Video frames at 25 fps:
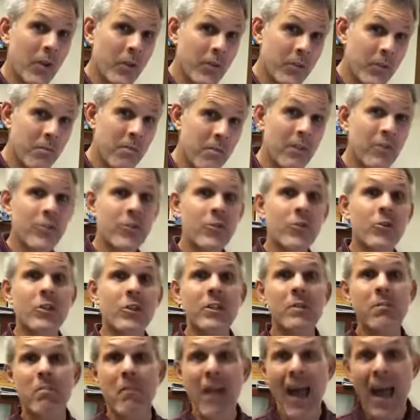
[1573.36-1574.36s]
also means your
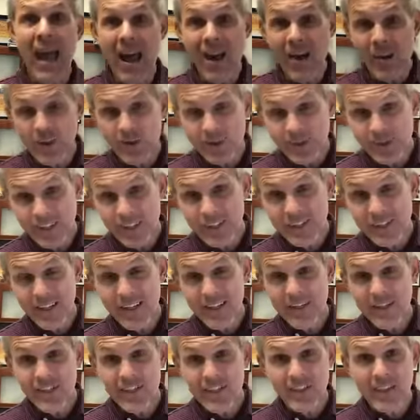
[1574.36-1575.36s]
spouse is going
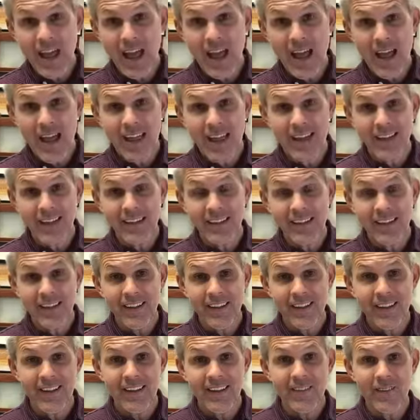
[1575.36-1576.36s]
to sign,
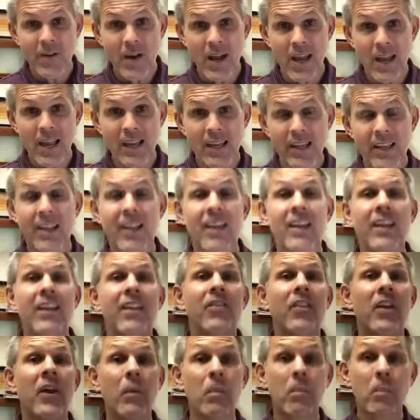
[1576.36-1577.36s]
right?
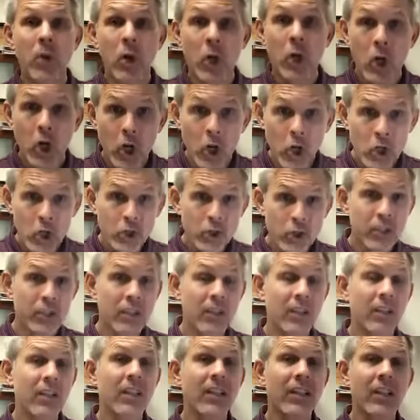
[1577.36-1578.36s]
They're
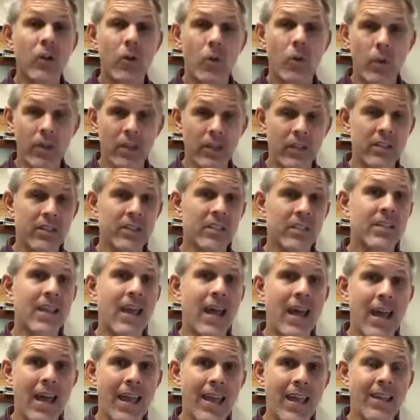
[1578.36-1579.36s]
personally going to
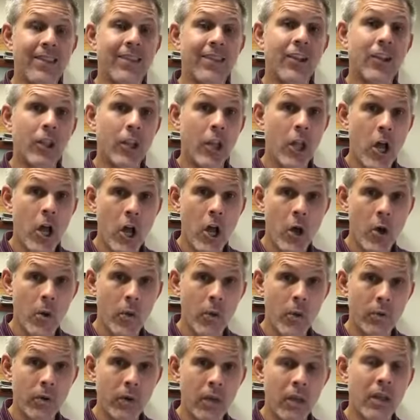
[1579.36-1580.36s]
sign the
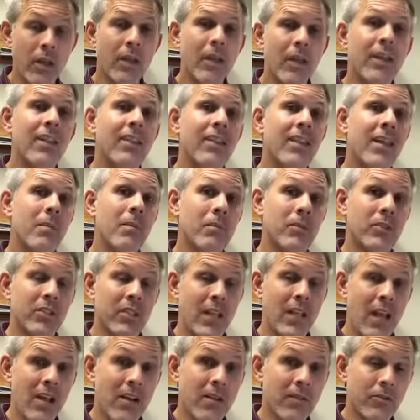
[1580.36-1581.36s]
loan
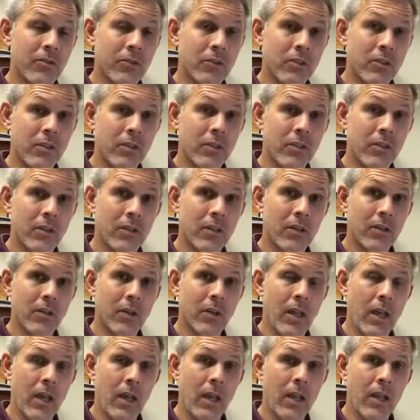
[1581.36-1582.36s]
themselves.
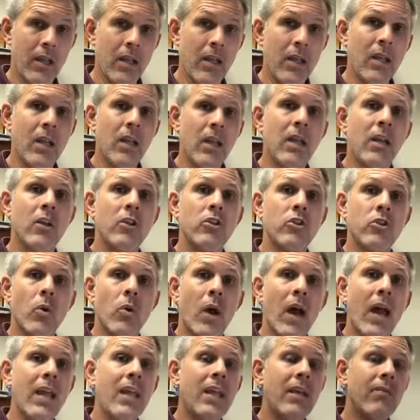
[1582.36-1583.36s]
Okay. So
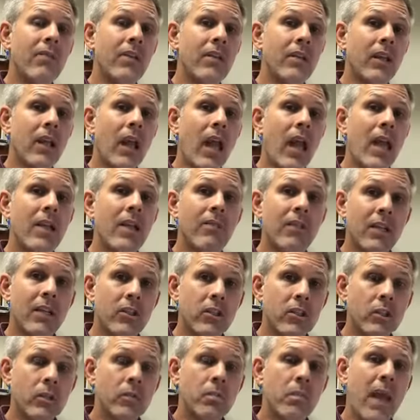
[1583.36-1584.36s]
I even kind of
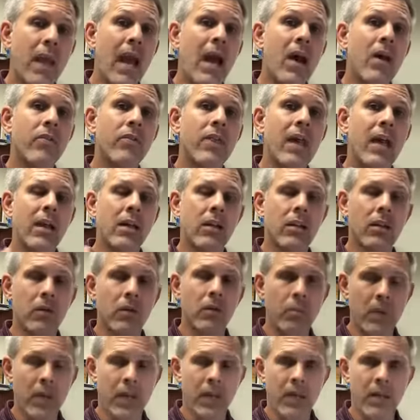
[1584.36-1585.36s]
expound that a little
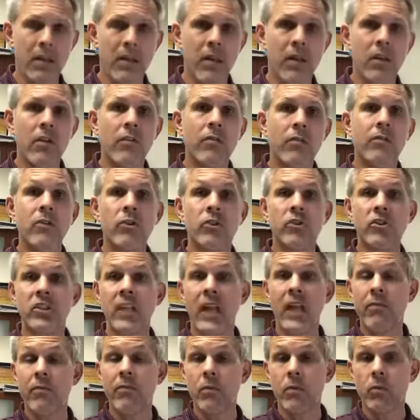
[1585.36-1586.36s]
bit for
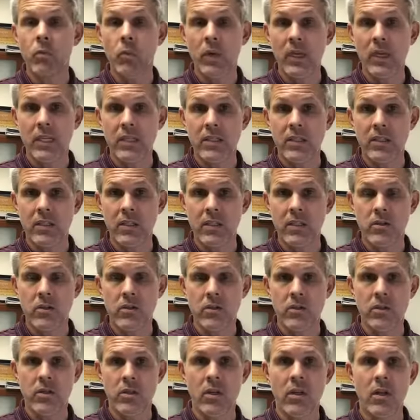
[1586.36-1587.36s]
several
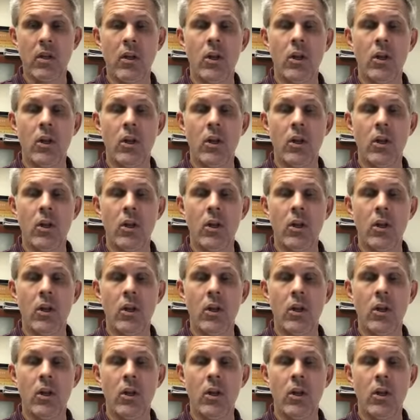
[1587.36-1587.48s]
reasons.